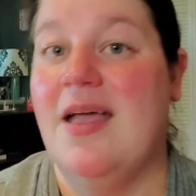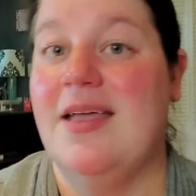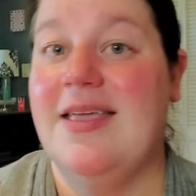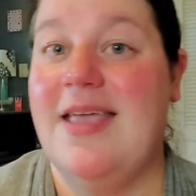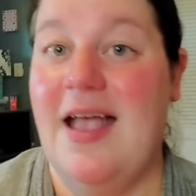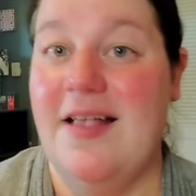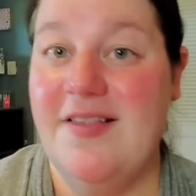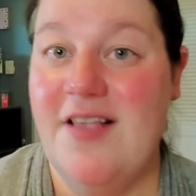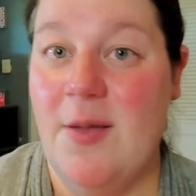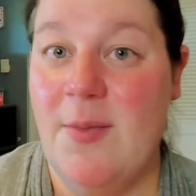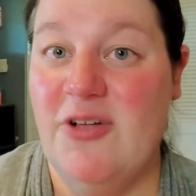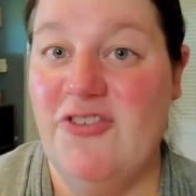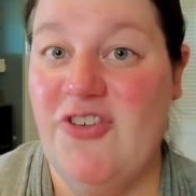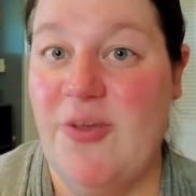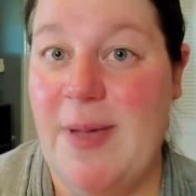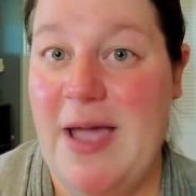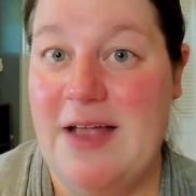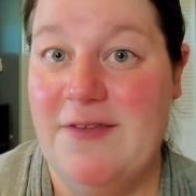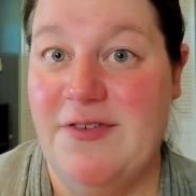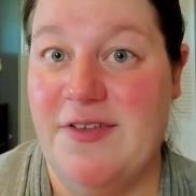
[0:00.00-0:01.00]
Guess how much I
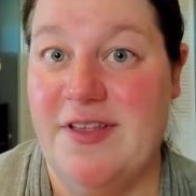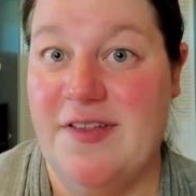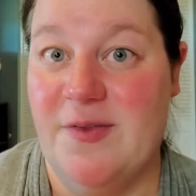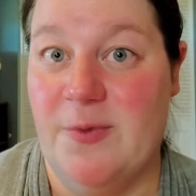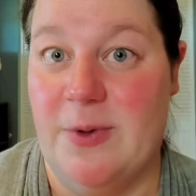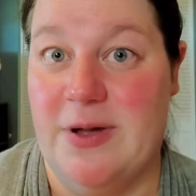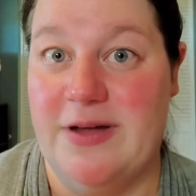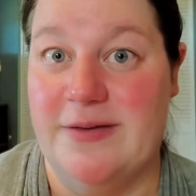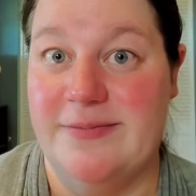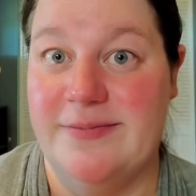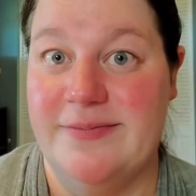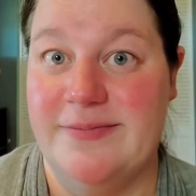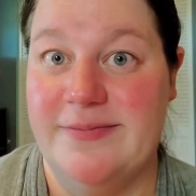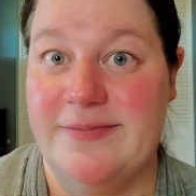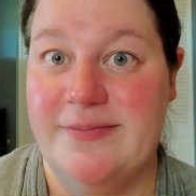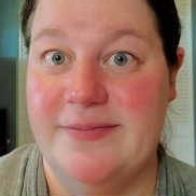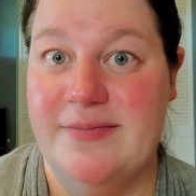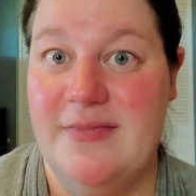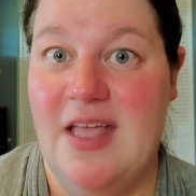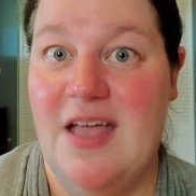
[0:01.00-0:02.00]
paid for this one?
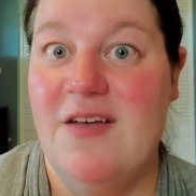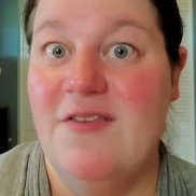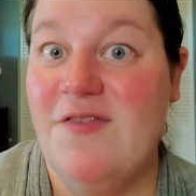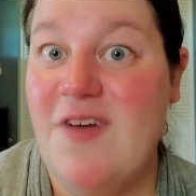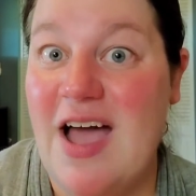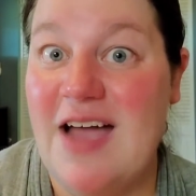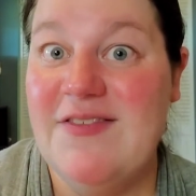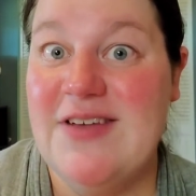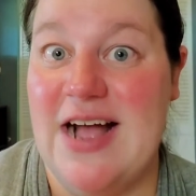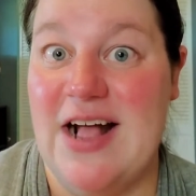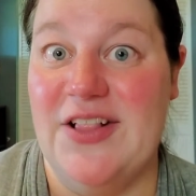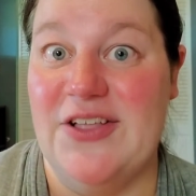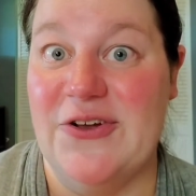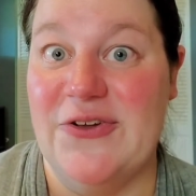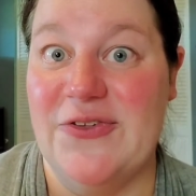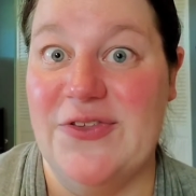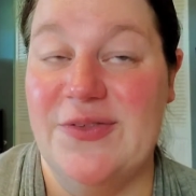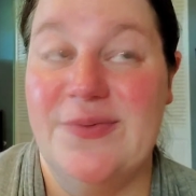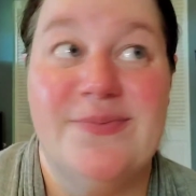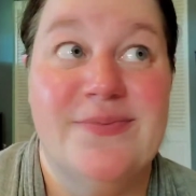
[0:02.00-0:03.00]
five
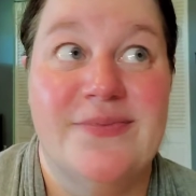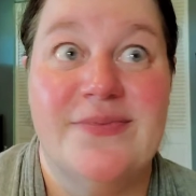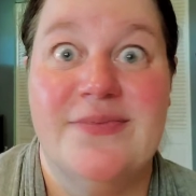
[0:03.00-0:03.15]
dollars.